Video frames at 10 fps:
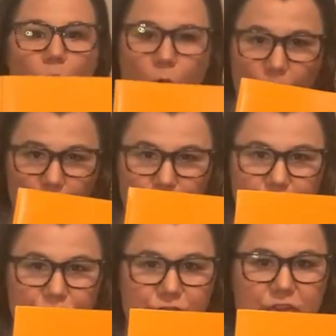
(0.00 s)

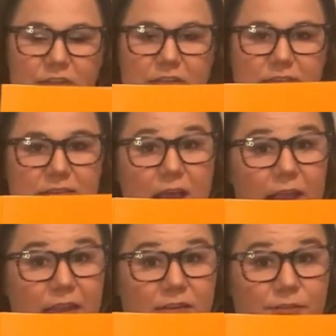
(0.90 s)
orange
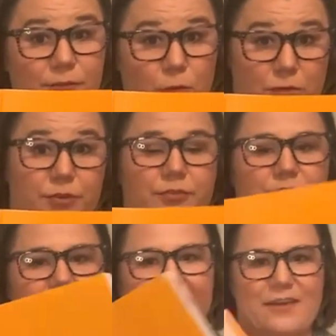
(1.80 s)
science folder for
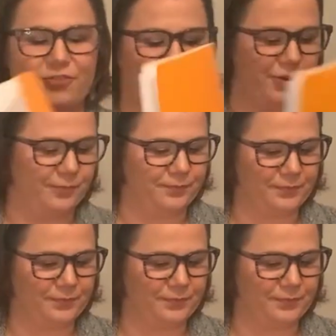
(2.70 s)
this afternoon.